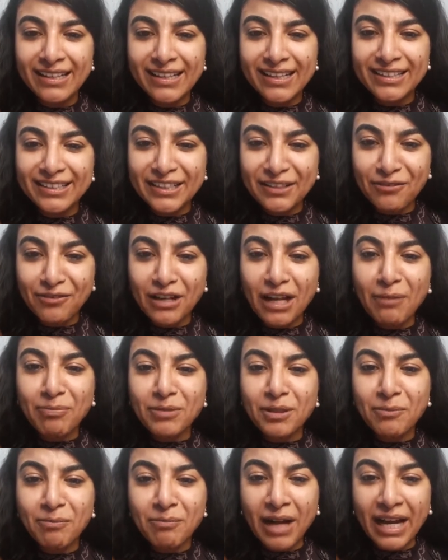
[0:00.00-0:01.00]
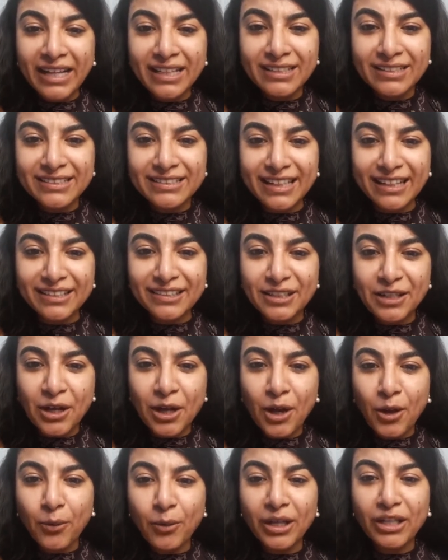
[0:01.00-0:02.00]
Develop the mindset
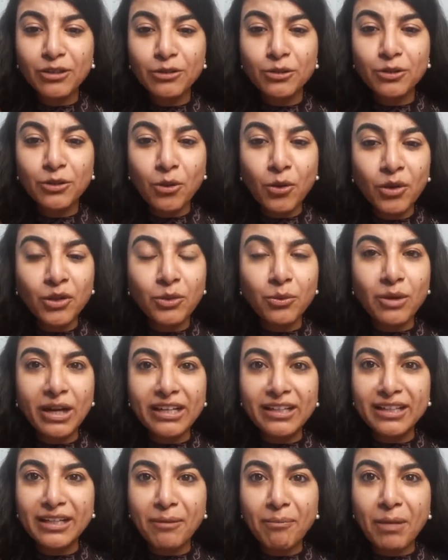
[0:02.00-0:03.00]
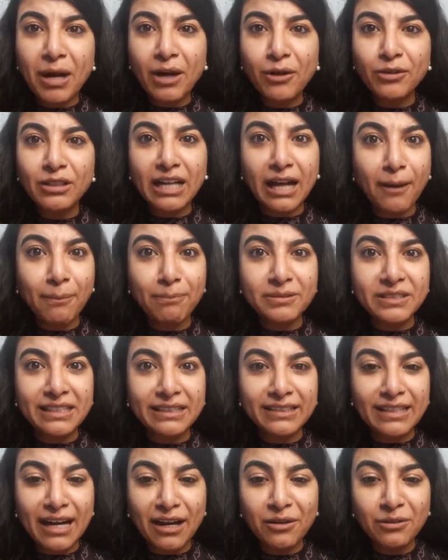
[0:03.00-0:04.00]
where you don't worry about ups
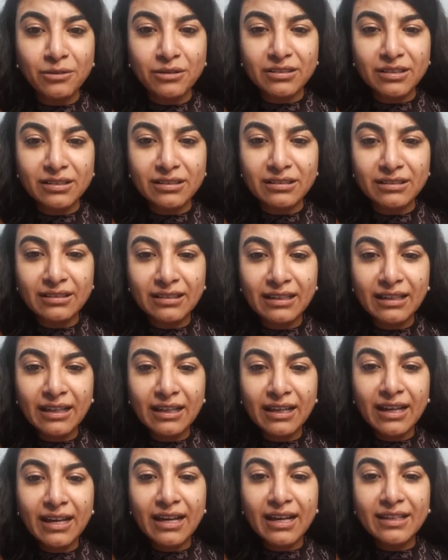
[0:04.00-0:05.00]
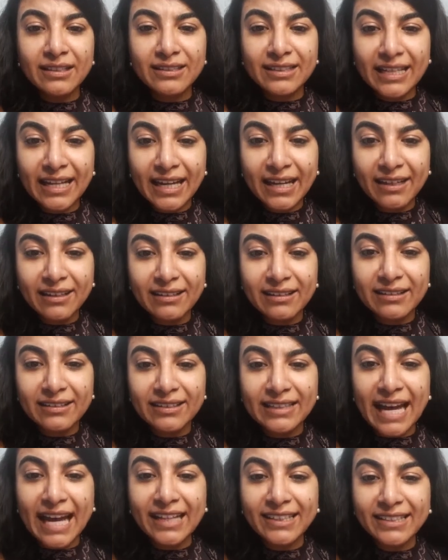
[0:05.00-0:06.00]
and downs.
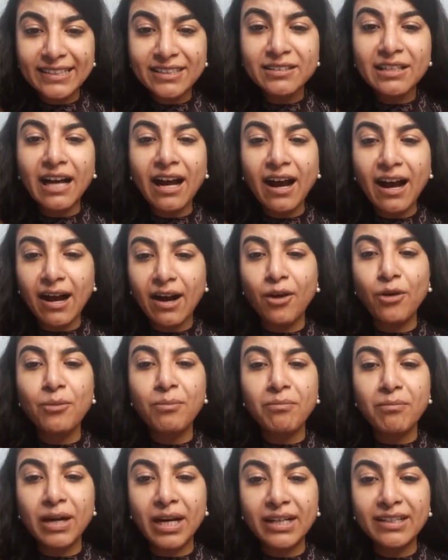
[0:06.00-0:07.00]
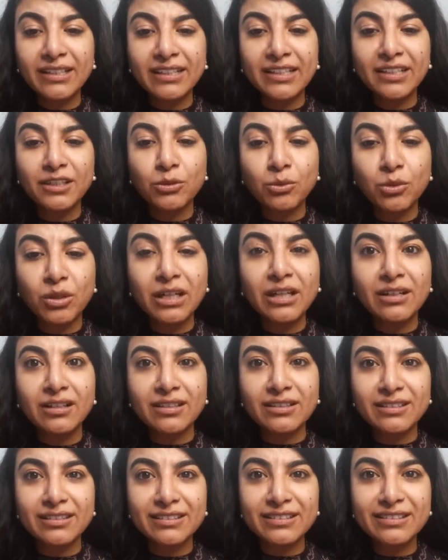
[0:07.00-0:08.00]
Think that is how market
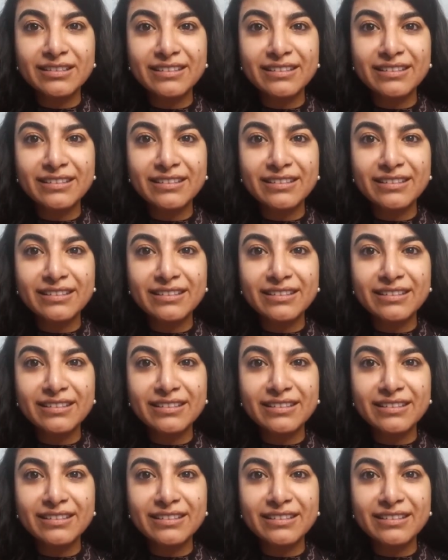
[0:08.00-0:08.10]
works.